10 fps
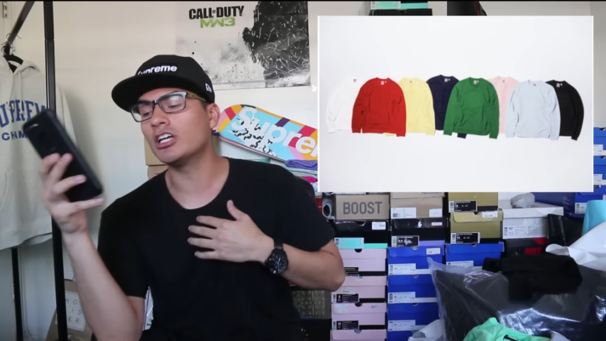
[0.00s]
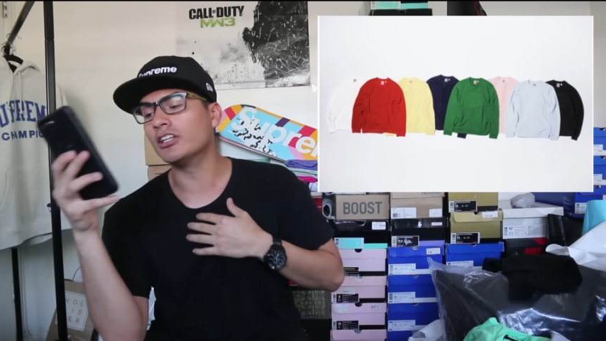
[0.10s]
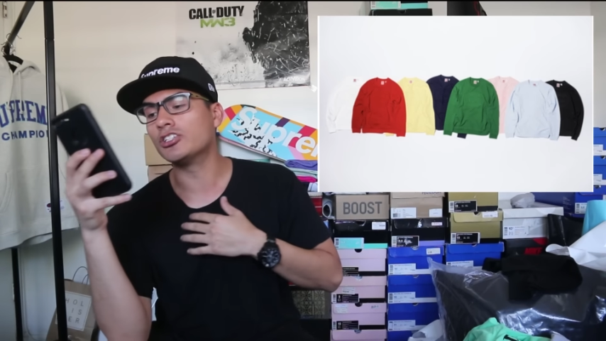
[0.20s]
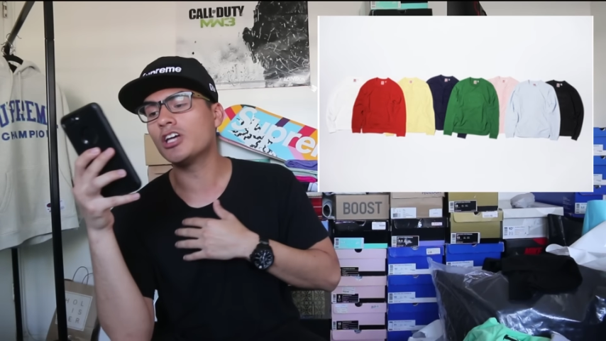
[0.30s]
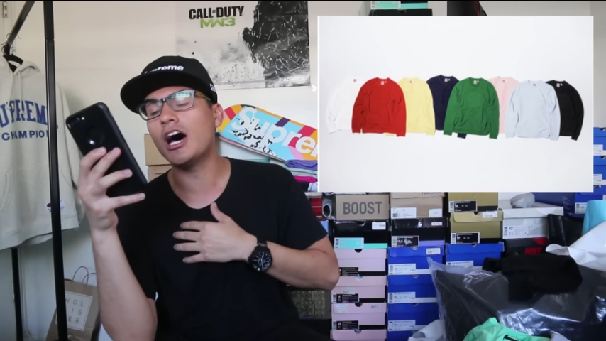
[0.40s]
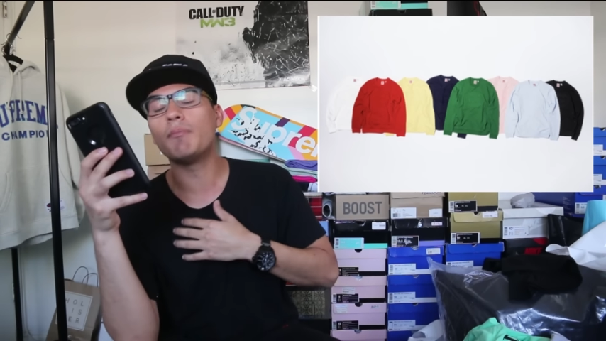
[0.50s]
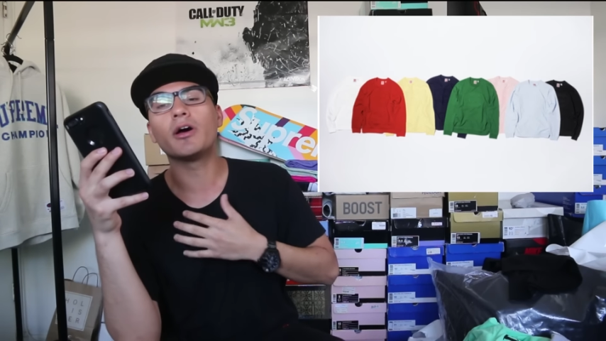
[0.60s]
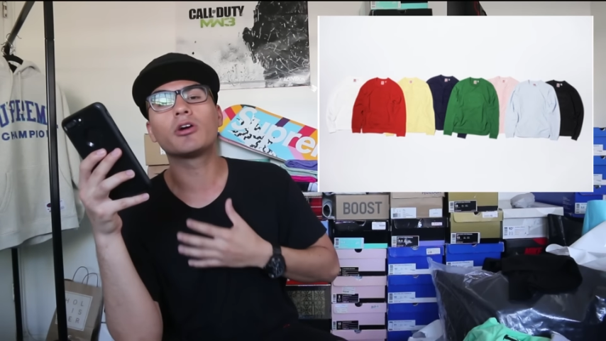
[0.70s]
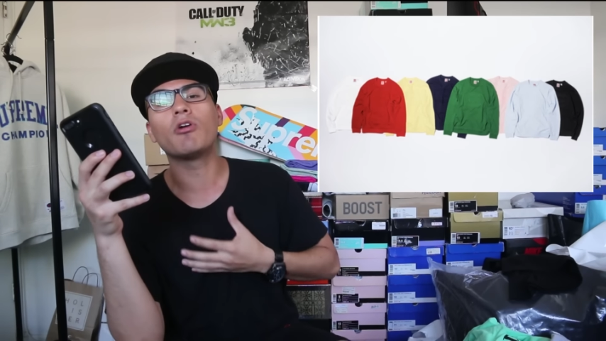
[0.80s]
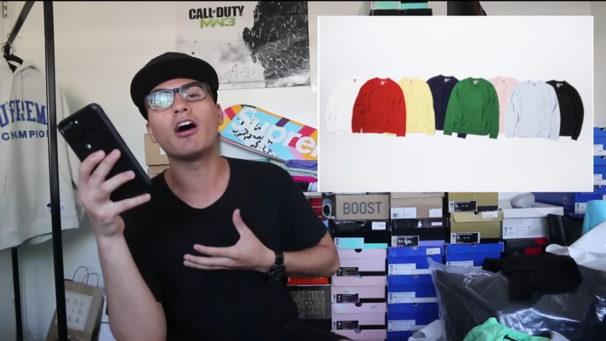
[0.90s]
on the
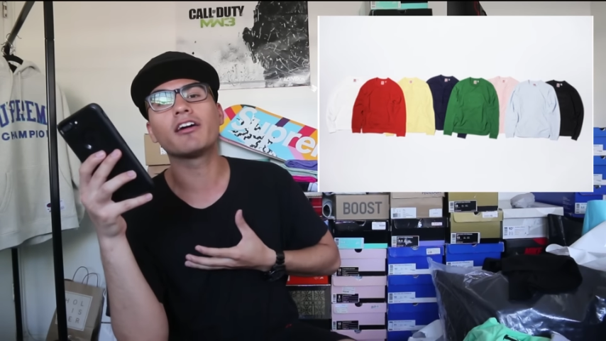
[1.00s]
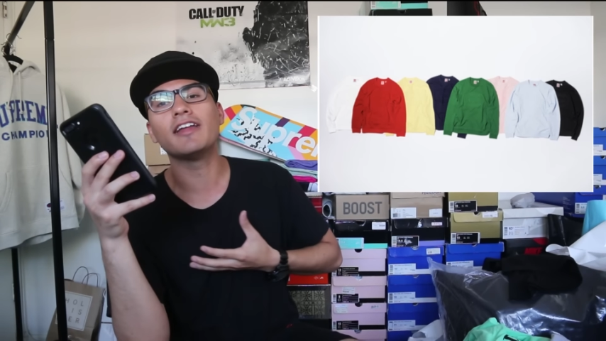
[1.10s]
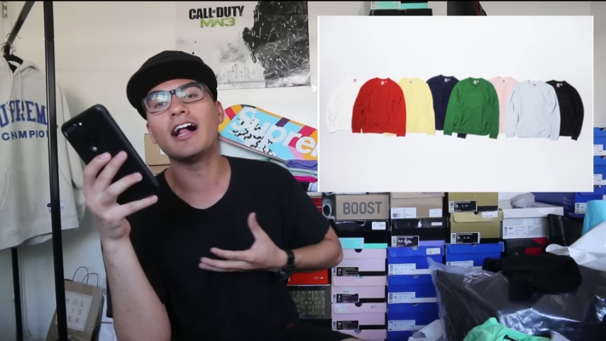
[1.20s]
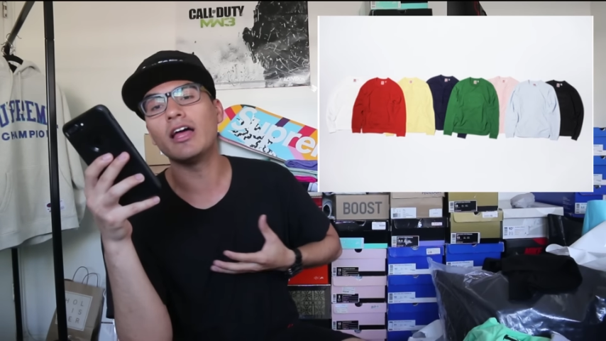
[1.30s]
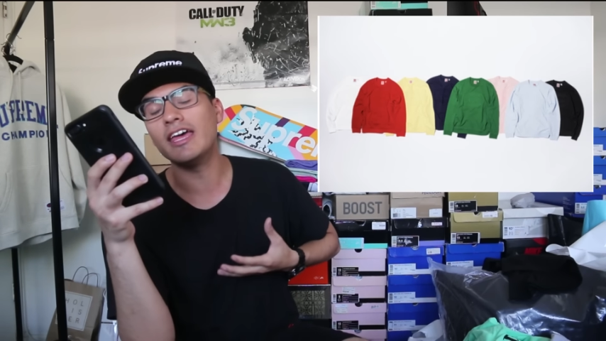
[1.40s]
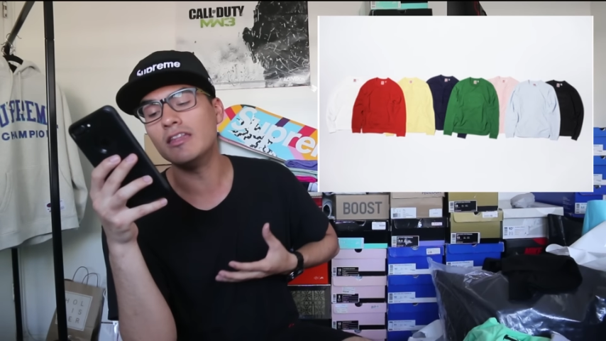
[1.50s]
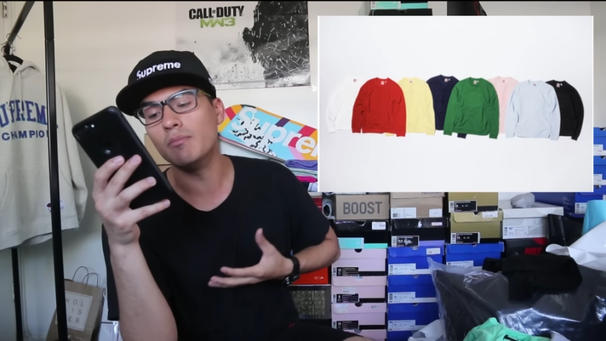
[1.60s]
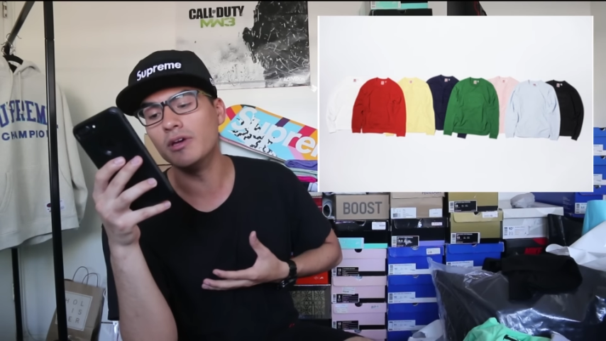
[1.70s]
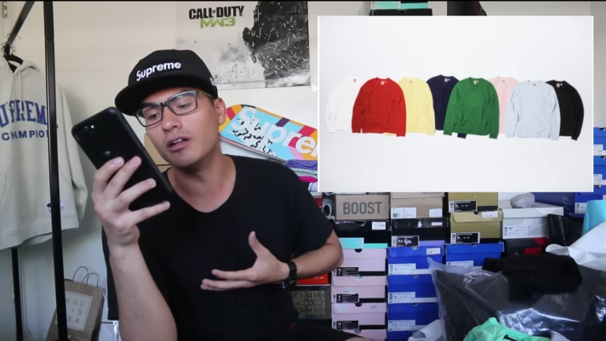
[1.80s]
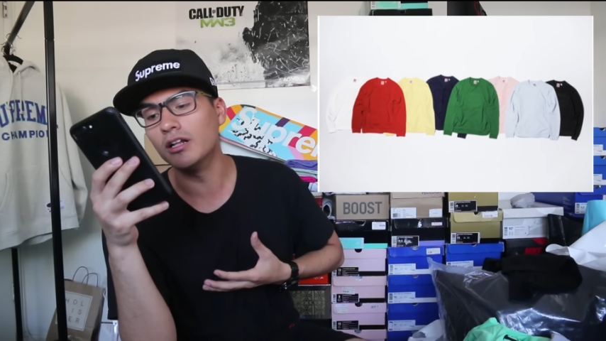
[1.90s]
top, Crocodile in the
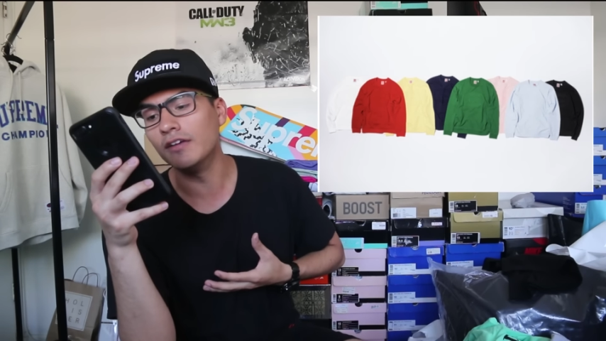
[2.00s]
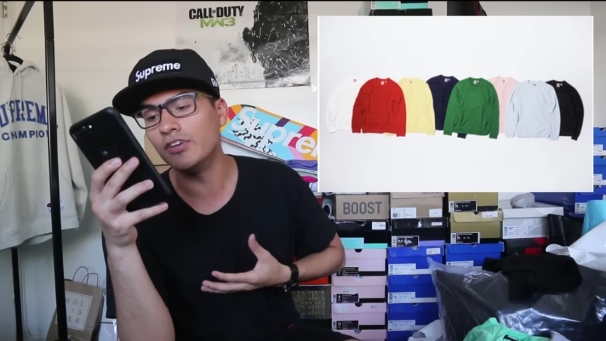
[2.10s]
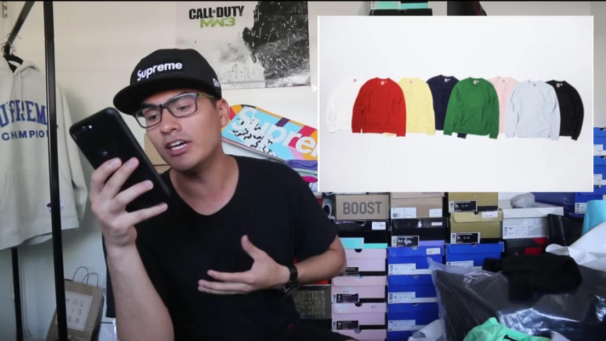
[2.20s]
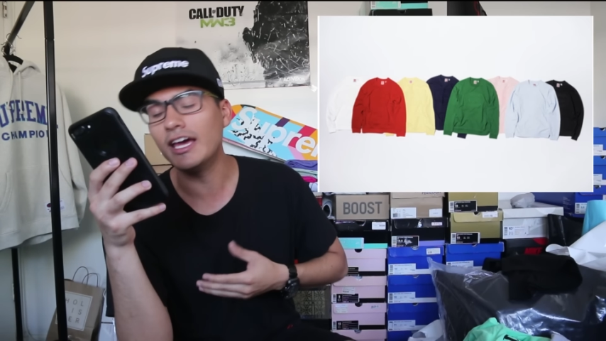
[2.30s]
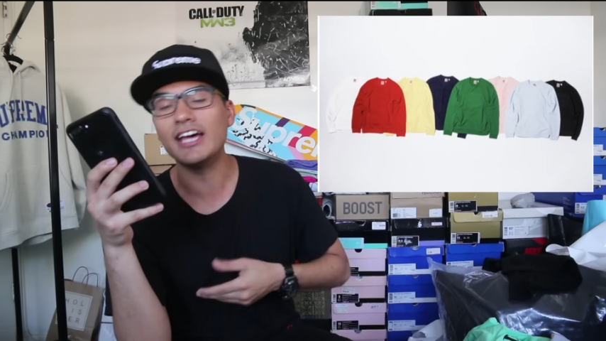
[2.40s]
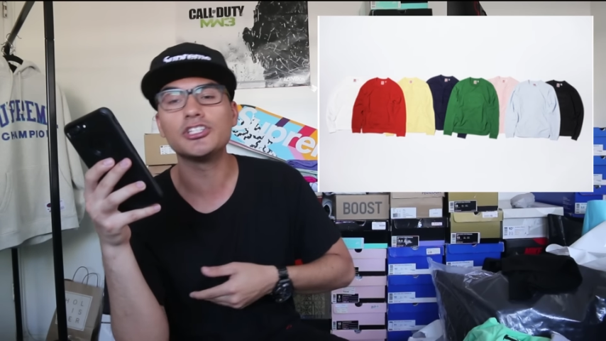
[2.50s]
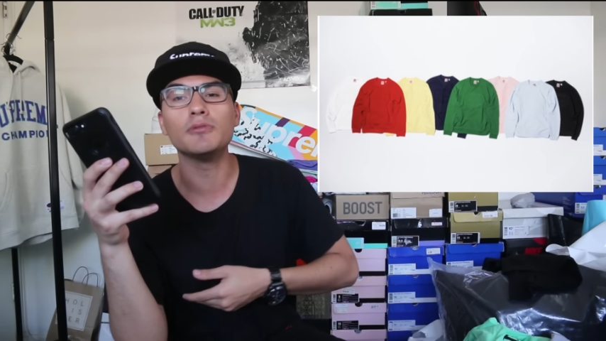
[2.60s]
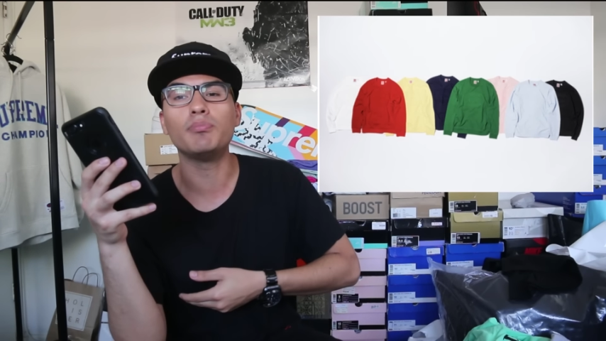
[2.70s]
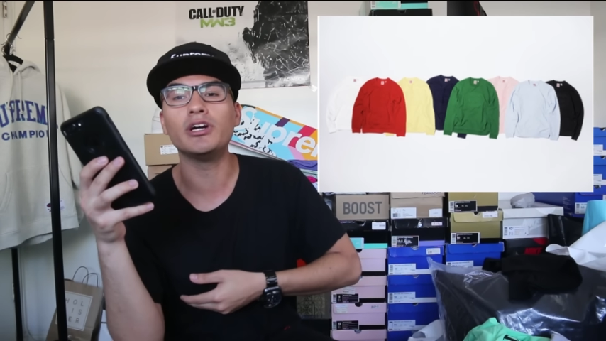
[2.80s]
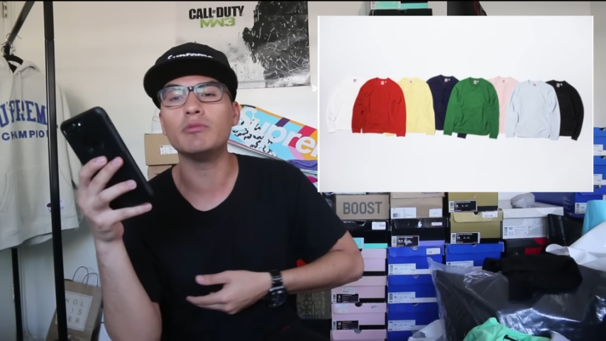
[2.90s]
middle of it, and
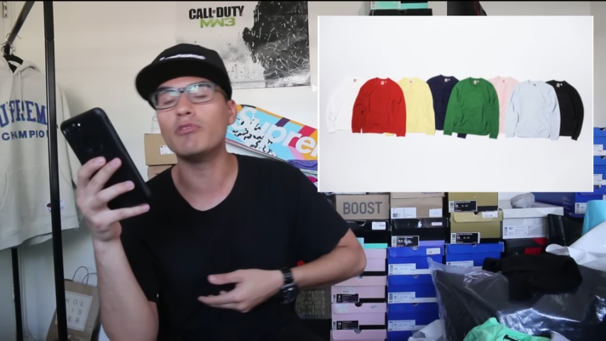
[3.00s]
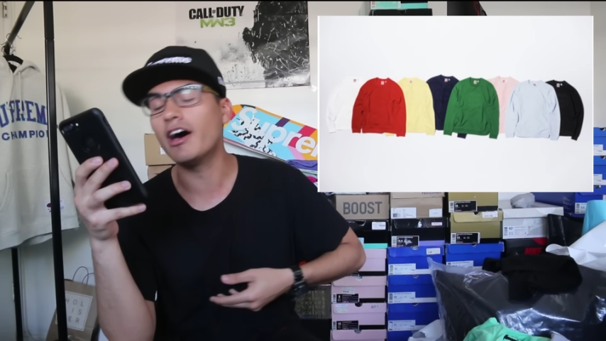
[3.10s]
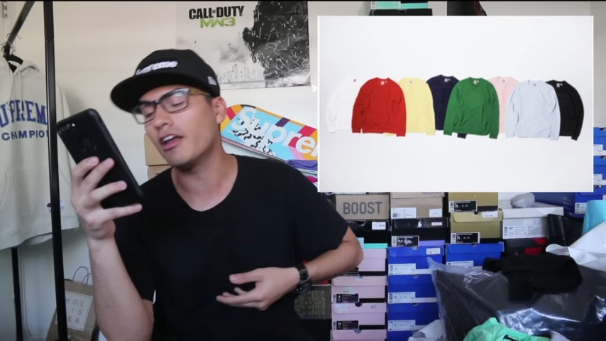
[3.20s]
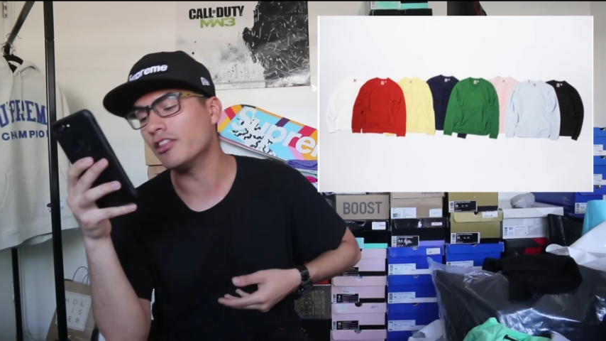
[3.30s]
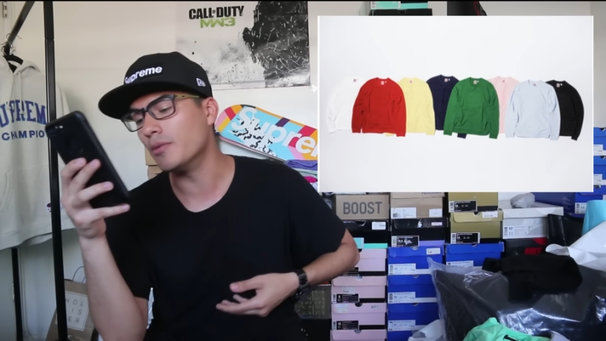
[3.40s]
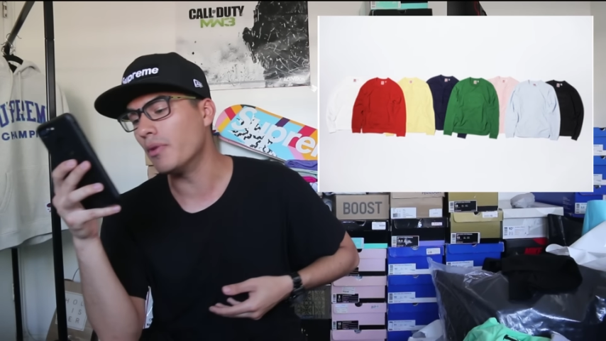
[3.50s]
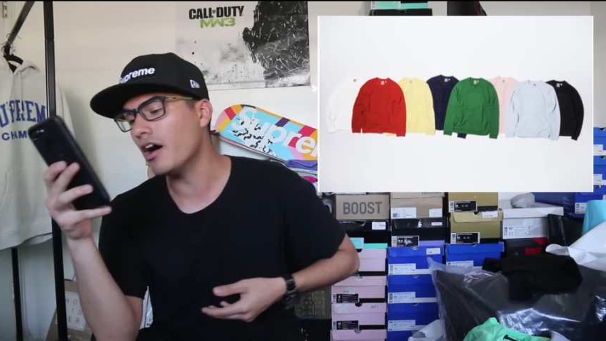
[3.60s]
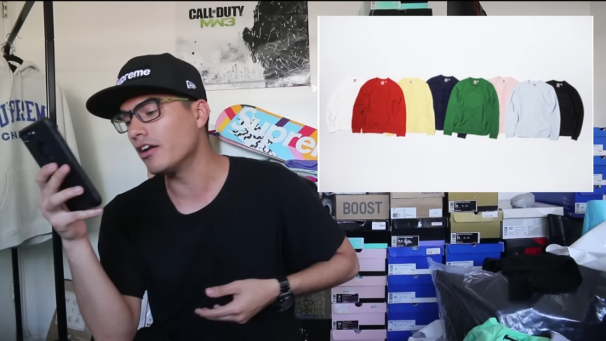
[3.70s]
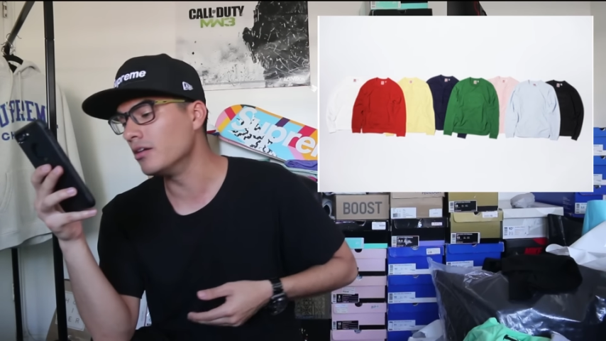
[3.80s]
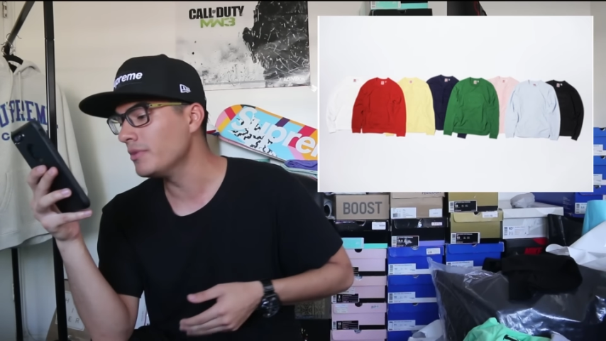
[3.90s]
Supreme right on the
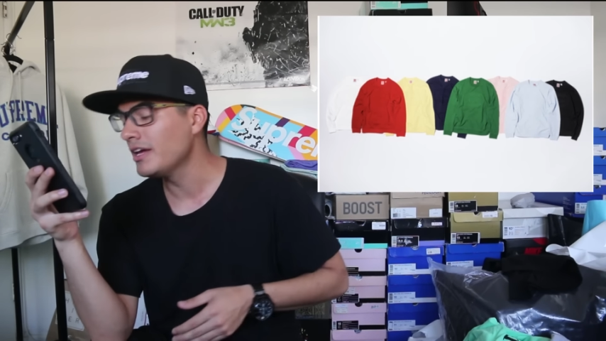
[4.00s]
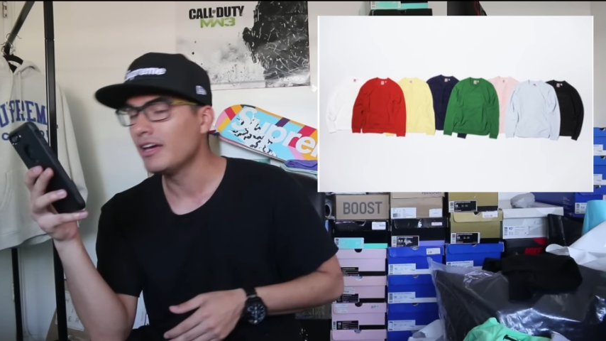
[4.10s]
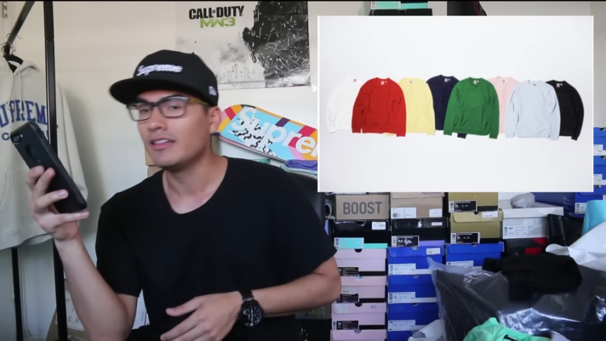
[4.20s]
bottom.